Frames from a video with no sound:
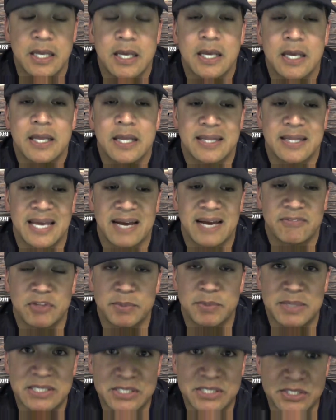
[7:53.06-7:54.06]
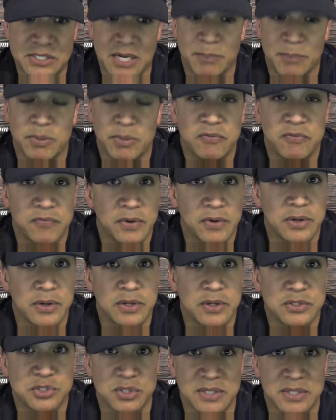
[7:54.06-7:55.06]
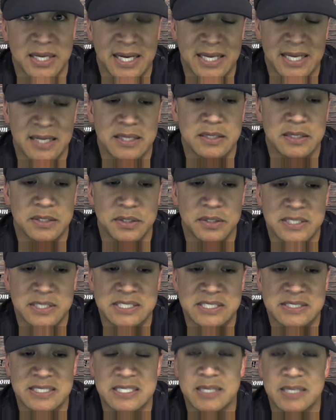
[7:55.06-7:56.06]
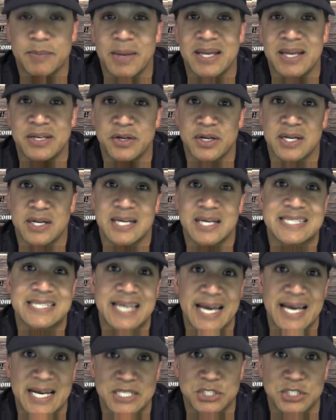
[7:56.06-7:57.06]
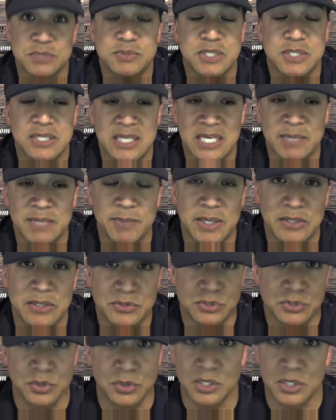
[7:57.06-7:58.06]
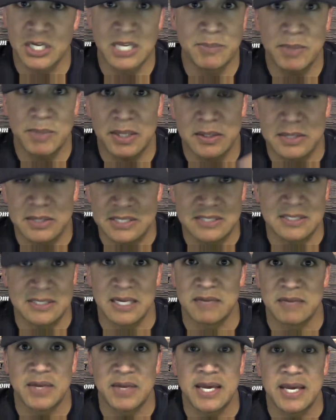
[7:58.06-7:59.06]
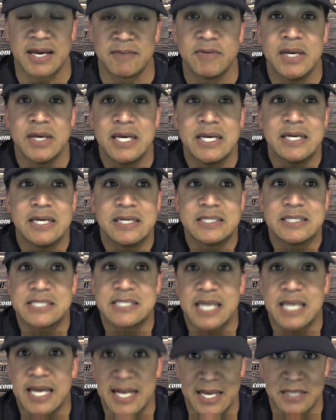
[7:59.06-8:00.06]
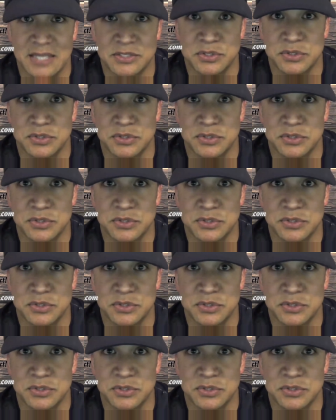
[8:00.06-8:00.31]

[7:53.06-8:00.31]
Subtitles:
They have to be separate photos so that I can clearly see them, and you're going to attach them to the email. So your email, let's say if you have 10 answers or